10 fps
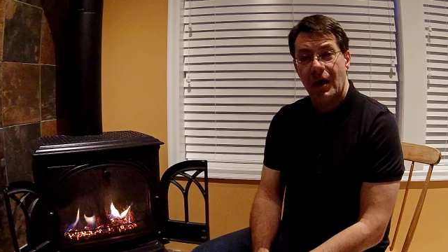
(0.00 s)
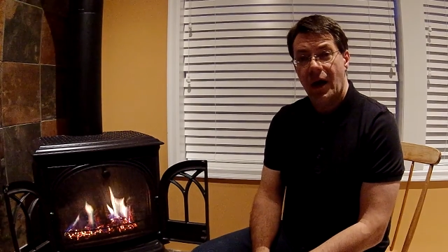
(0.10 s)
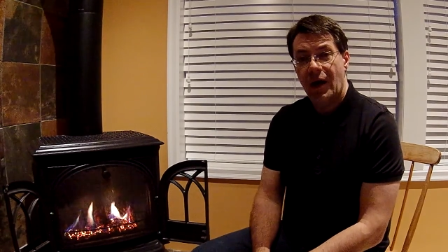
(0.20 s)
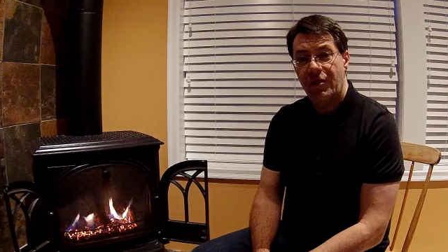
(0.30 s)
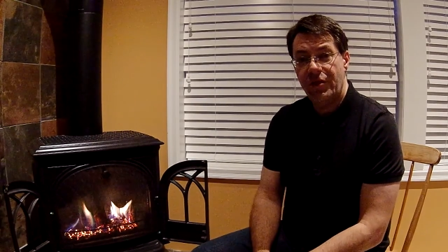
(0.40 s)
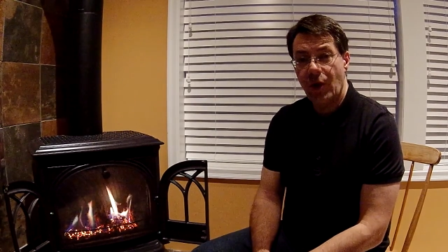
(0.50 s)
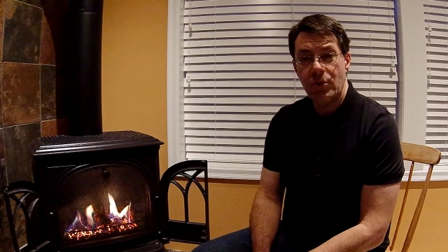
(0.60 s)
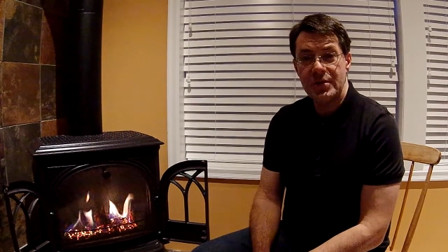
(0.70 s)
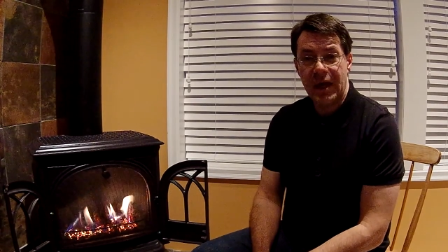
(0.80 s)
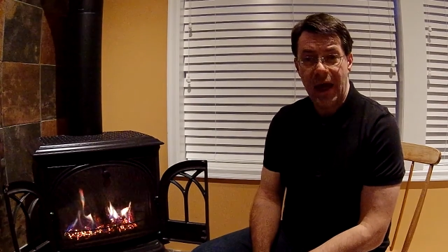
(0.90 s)

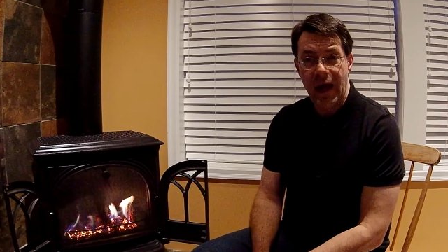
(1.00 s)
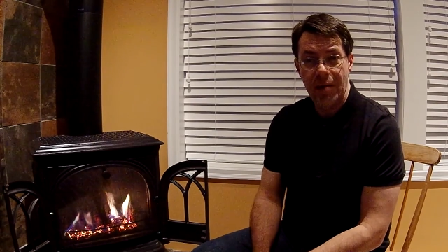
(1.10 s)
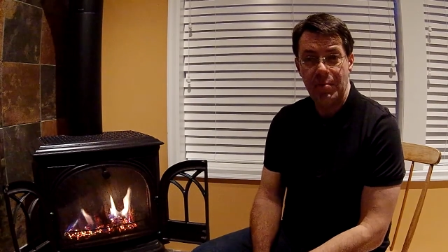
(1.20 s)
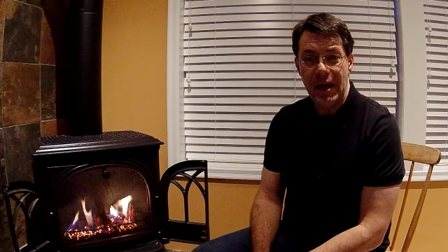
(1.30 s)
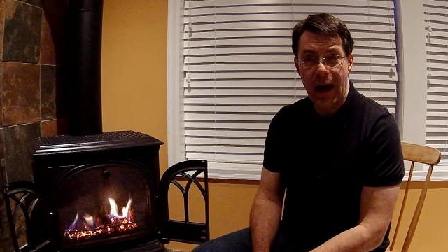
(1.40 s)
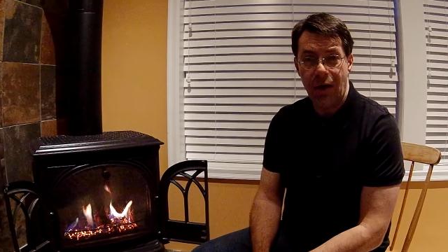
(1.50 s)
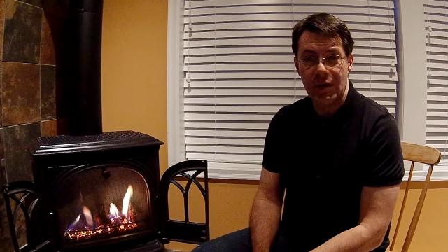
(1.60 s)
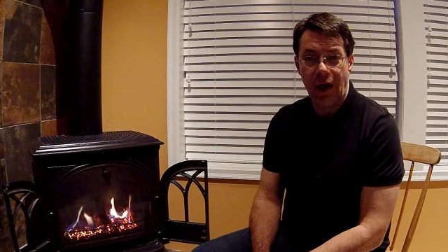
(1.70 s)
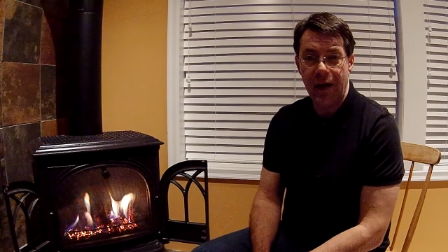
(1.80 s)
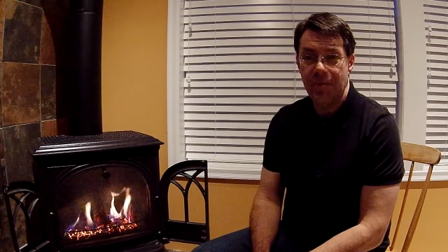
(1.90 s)
Those can be
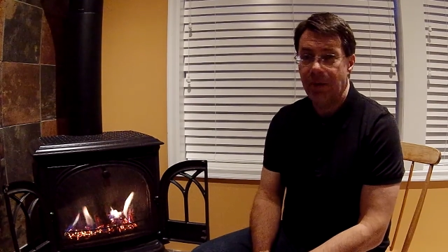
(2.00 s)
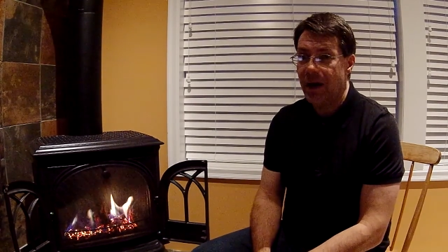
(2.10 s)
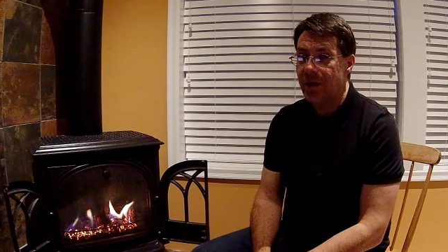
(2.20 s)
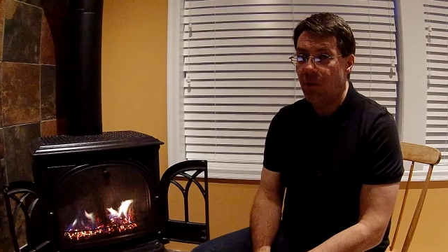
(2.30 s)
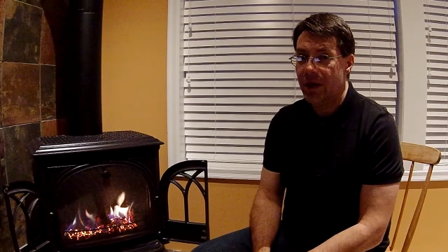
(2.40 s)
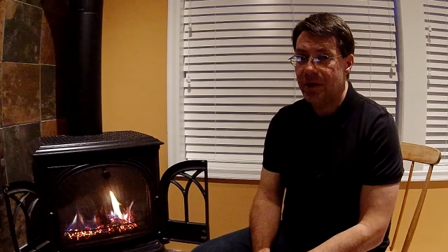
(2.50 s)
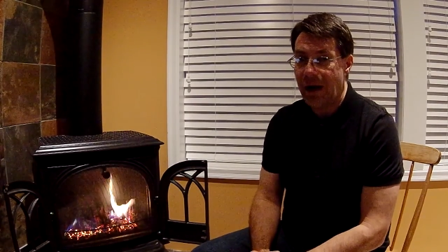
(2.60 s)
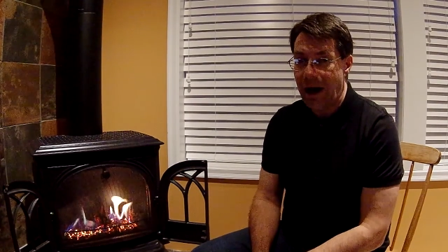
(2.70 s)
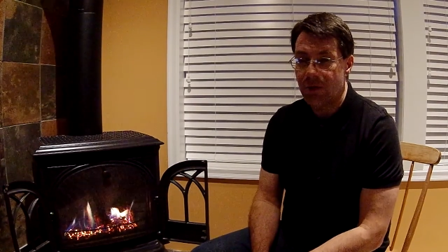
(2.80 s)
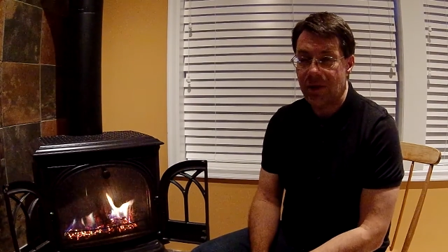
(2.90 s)
outlined, but when
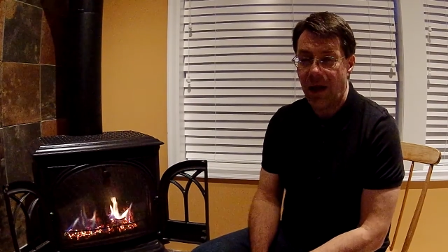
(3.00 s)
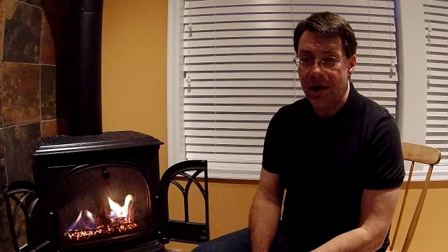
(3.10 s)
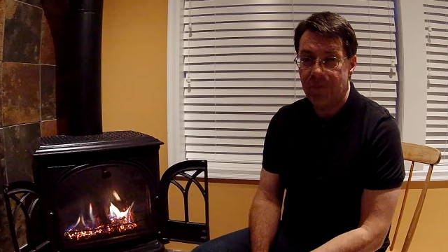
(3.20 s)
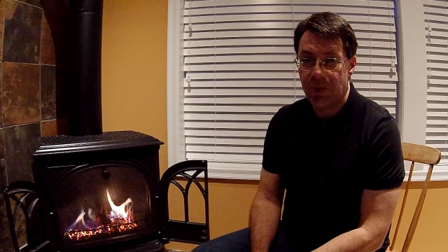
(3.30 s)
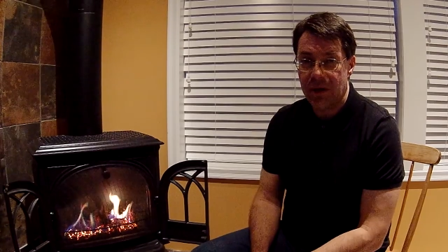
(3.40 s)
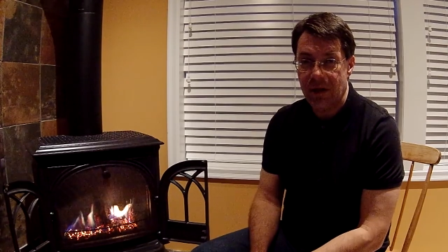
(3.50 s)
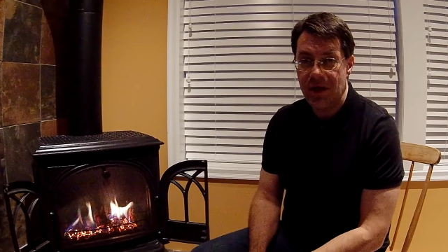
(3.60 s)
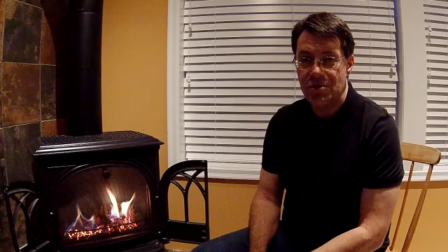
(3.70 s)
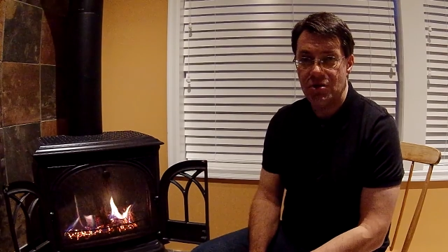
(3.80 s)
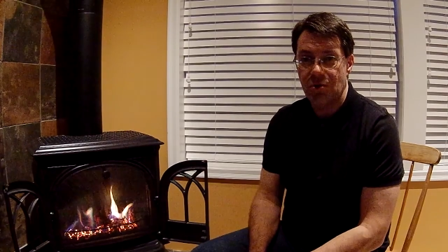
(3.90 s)
they're outlined,
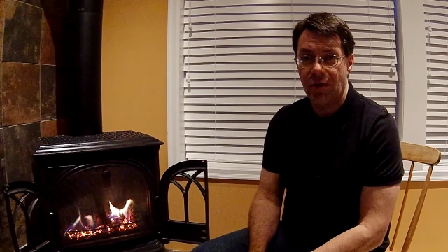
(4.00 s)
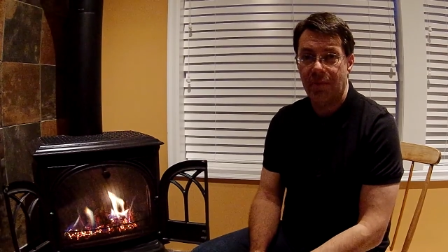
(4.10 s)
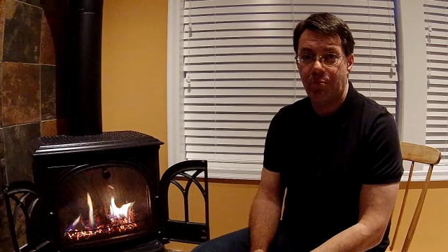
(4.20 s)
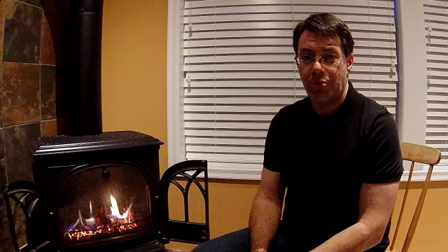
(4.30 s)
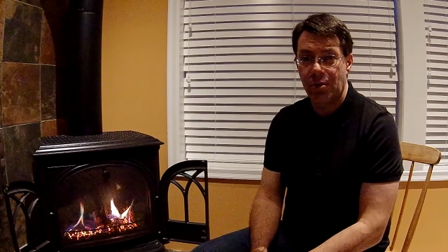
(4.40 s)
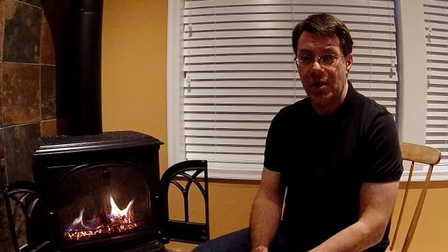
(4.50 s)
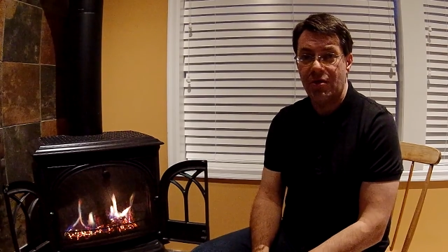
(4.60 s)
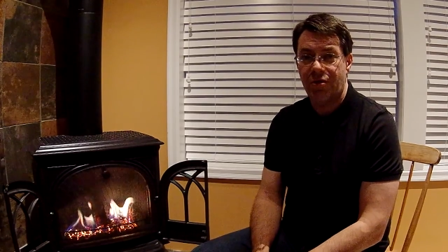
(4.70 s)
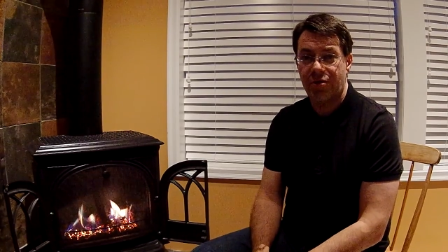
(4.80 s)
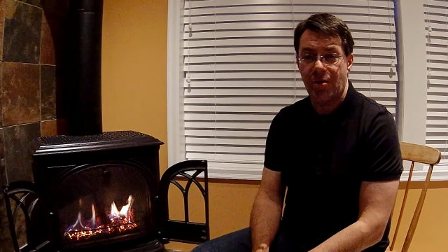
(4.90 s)
please do a pretty
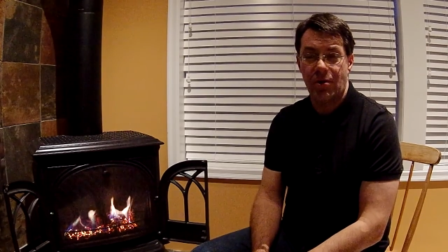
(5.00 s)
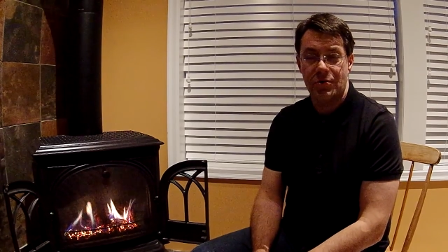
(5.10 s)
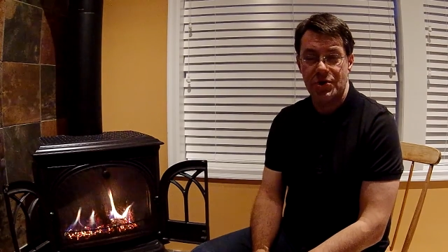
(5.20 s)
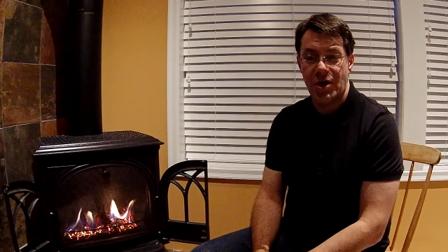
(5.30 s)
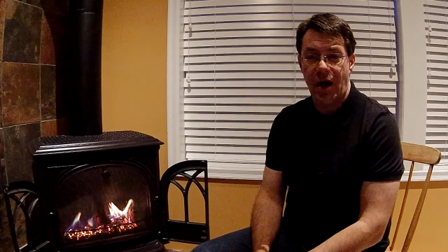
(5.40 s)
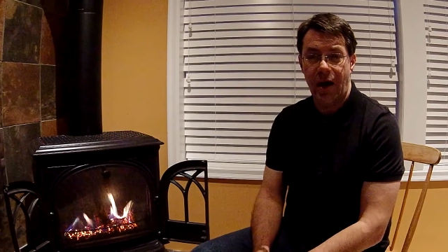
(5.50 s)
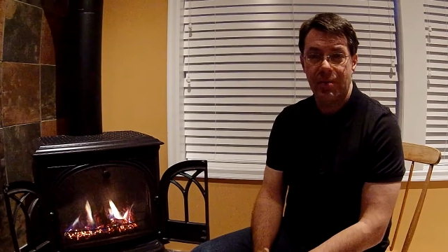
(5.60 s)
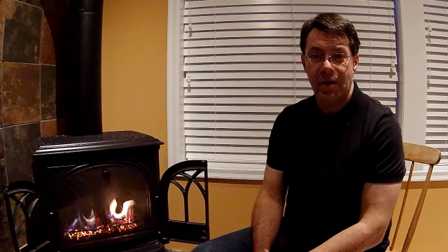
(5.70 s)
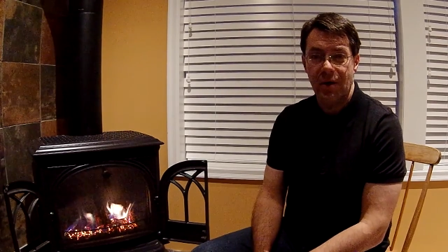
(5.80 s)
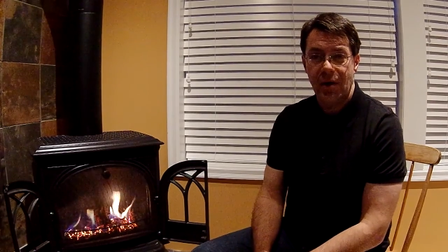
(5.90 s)
thorough job